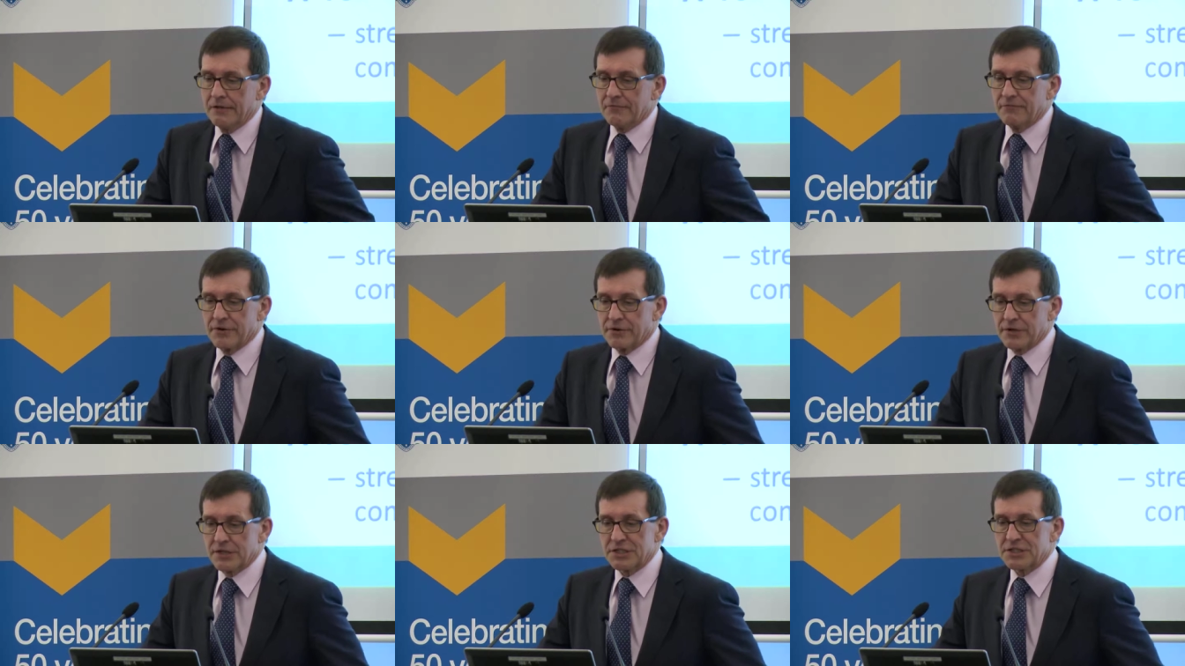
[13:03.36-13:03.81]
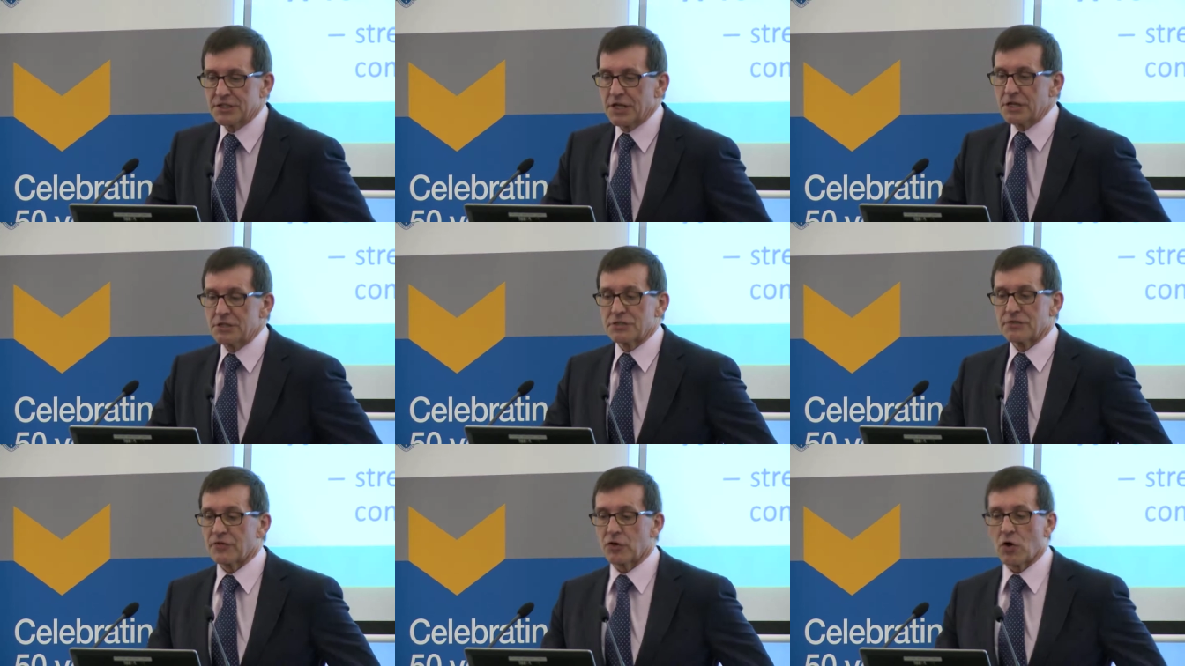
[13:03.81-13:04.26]
Various
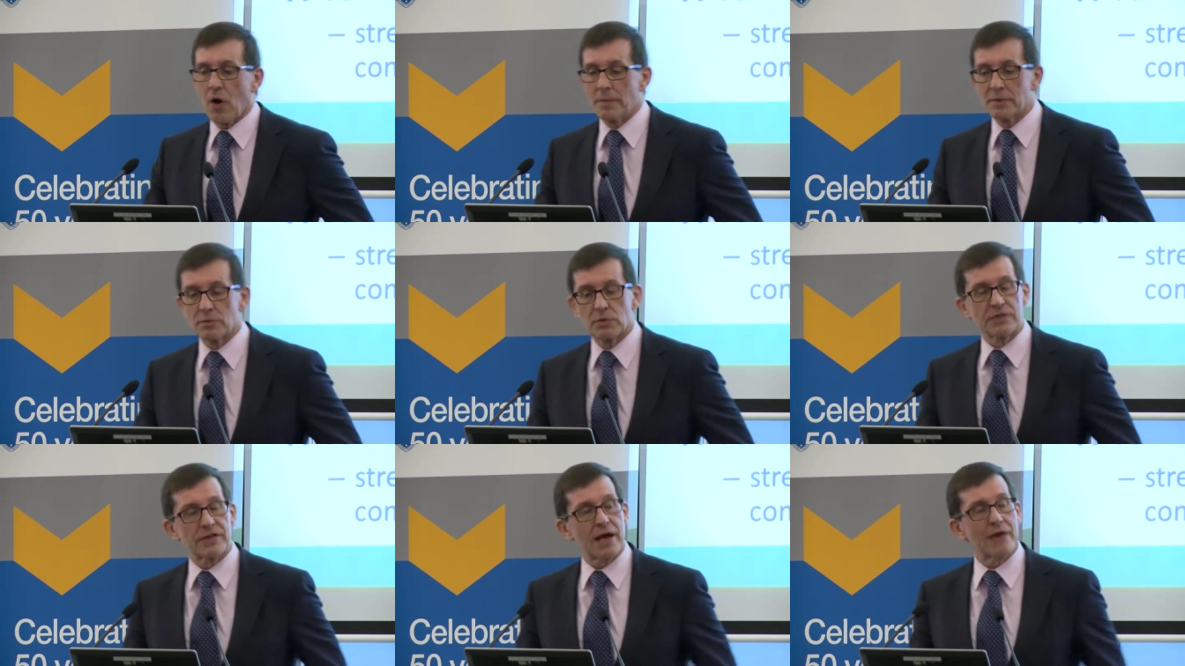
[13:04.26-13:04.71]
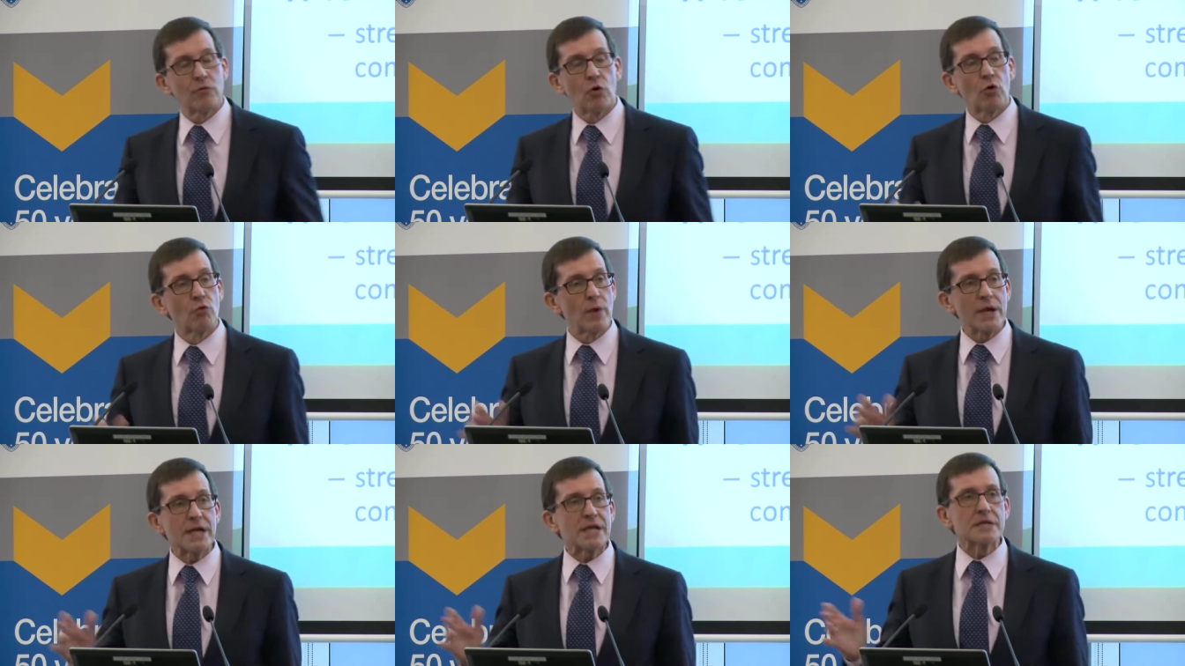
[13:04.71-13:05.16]
states of the Commonwealth have
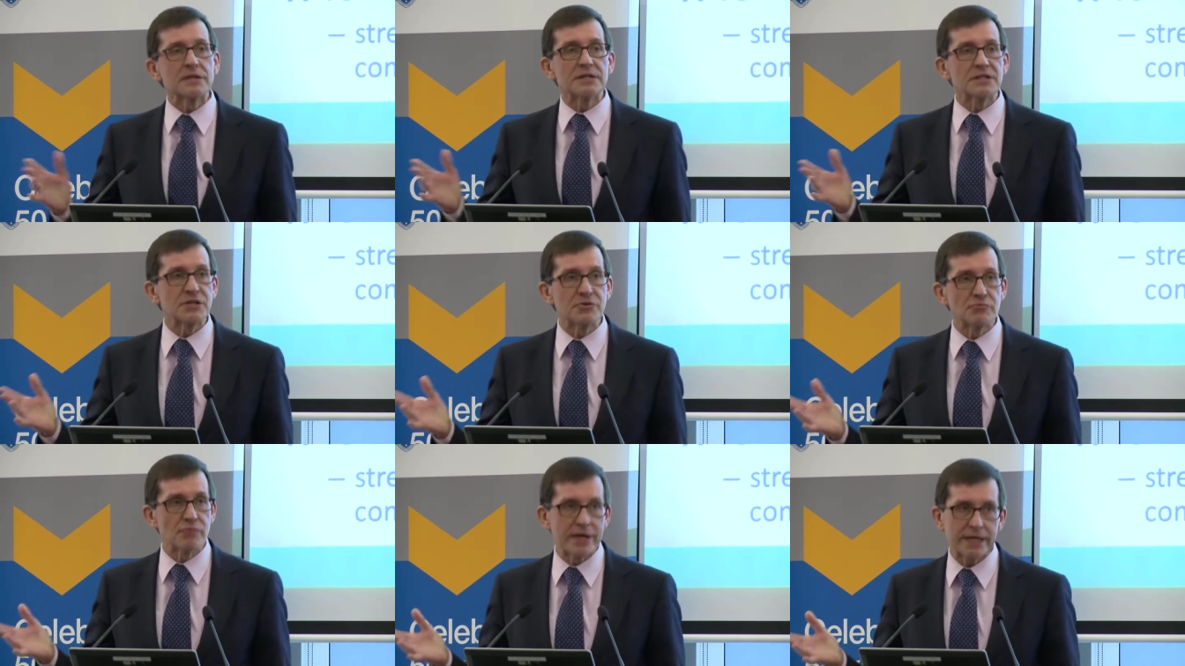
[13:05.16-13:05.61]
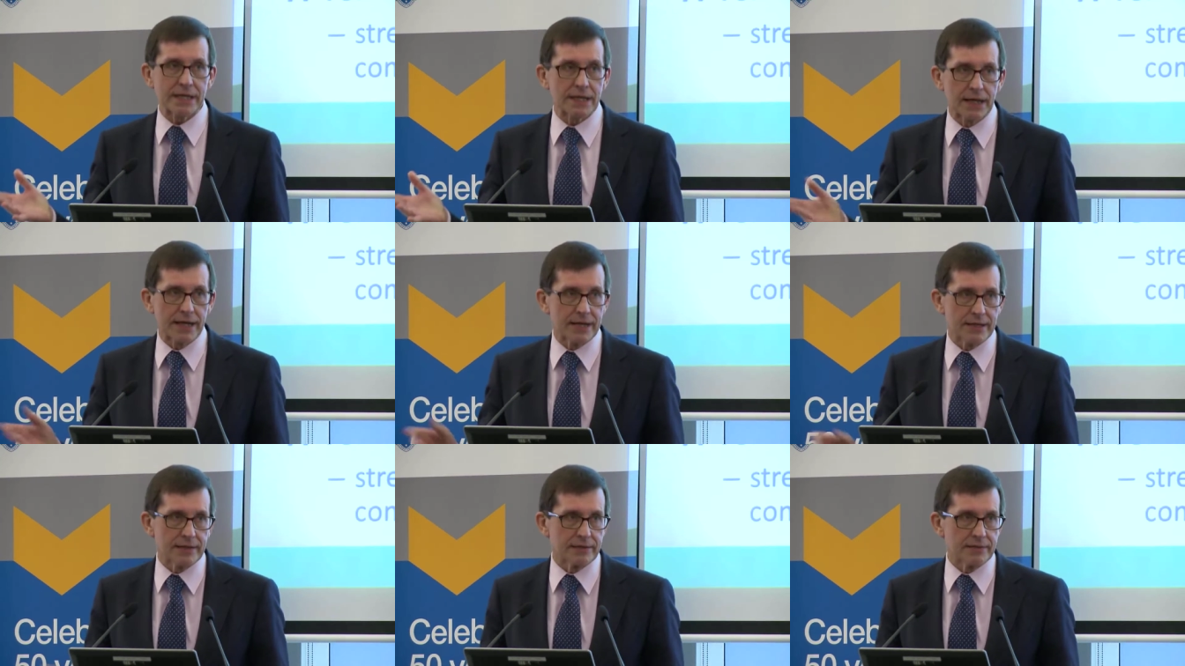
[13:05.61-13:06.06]
already
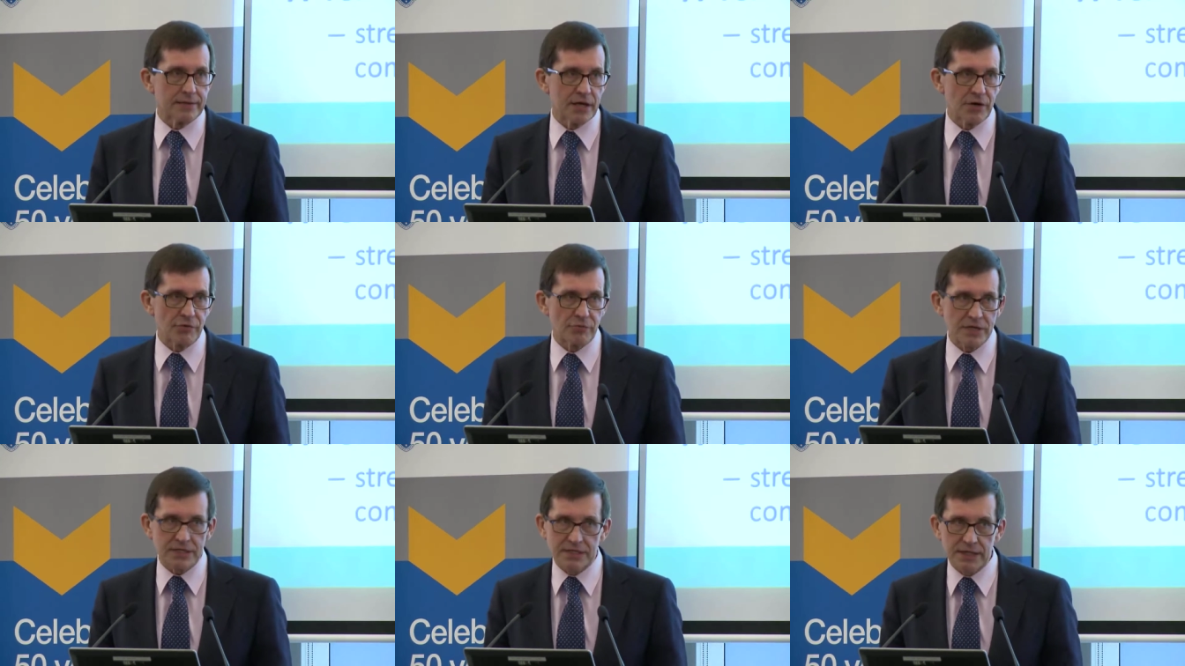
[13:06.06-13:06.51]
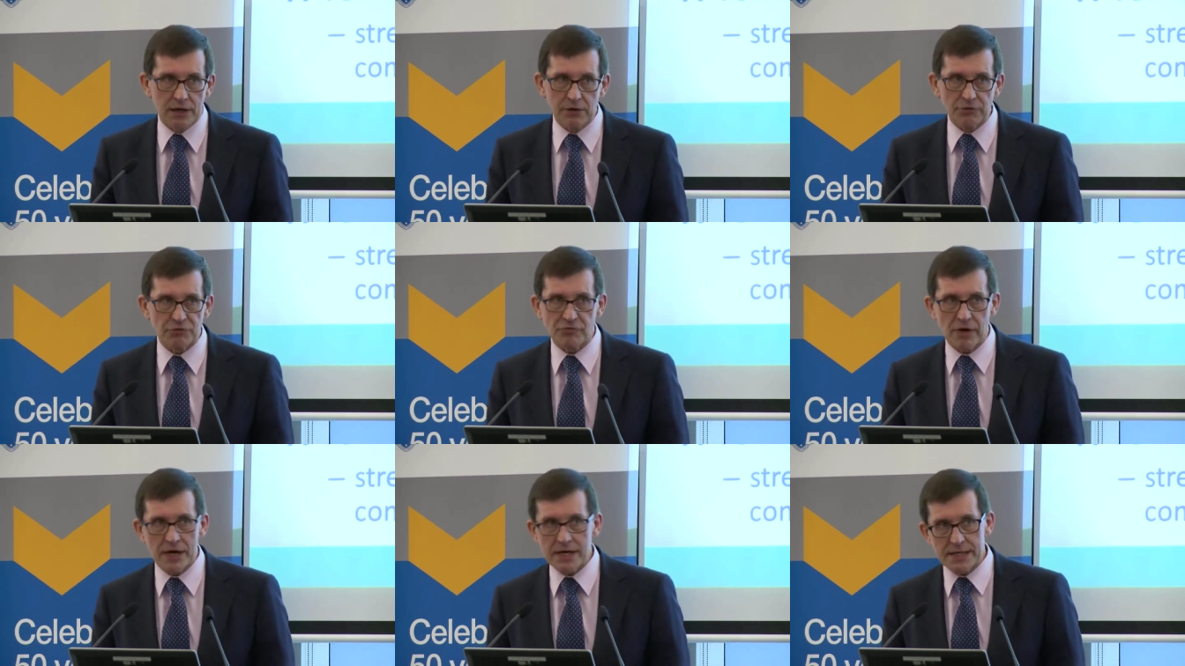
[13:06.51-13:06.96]
deregulated their retail
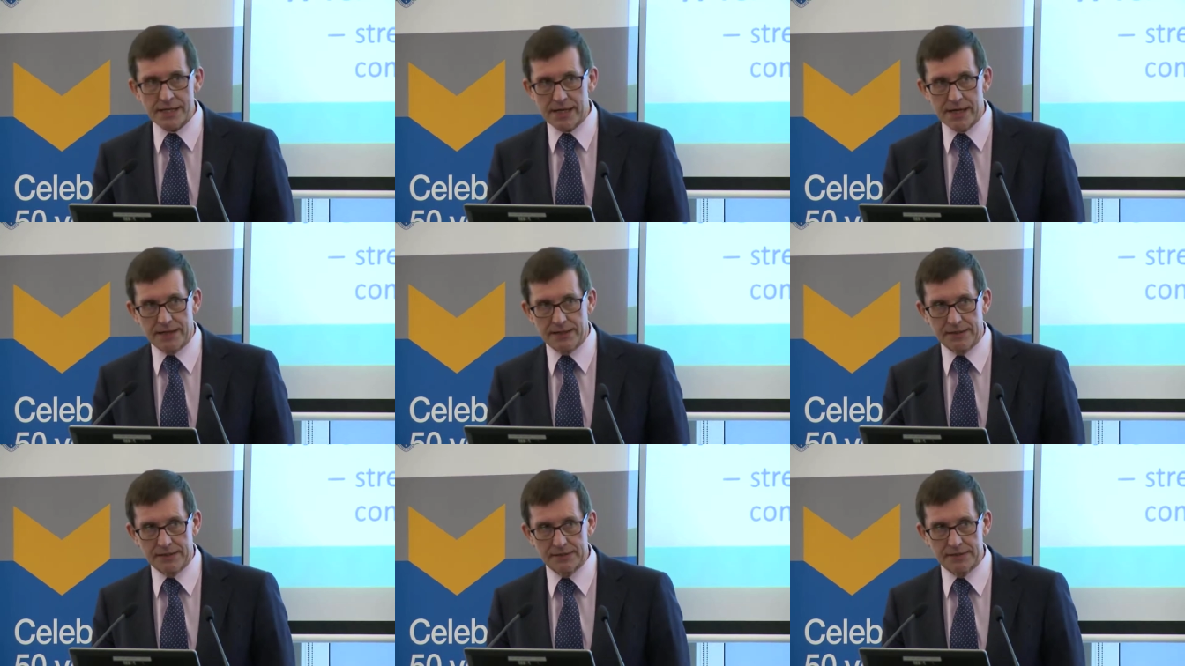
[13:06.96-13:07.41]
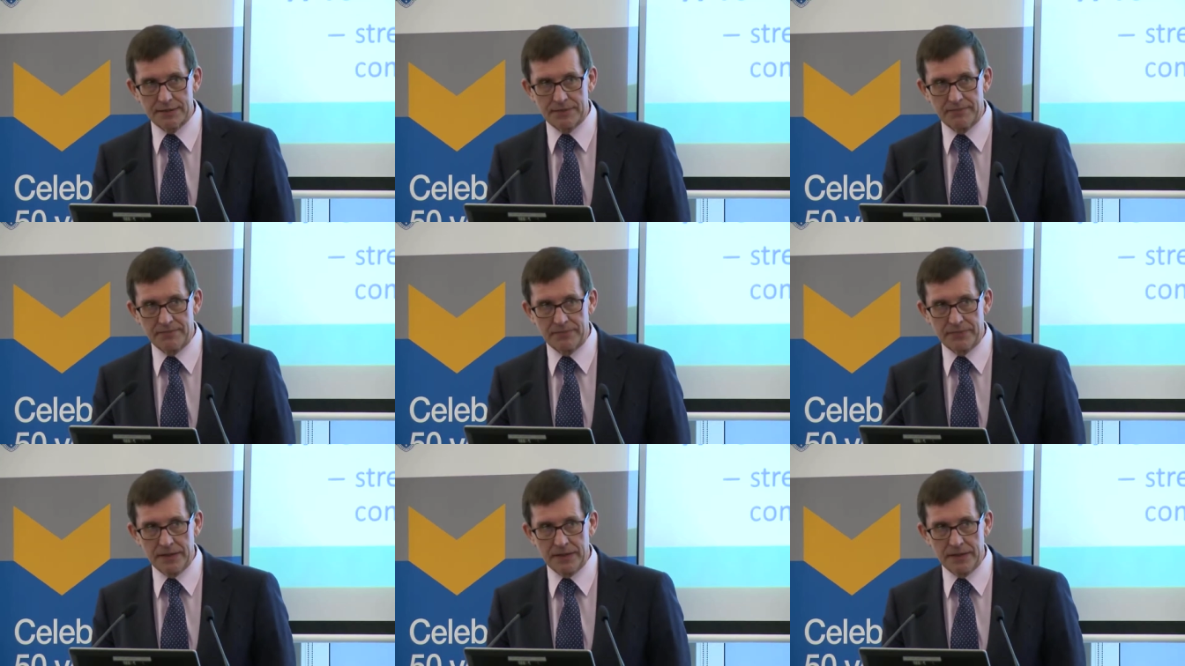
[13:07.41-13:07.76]
trading hours.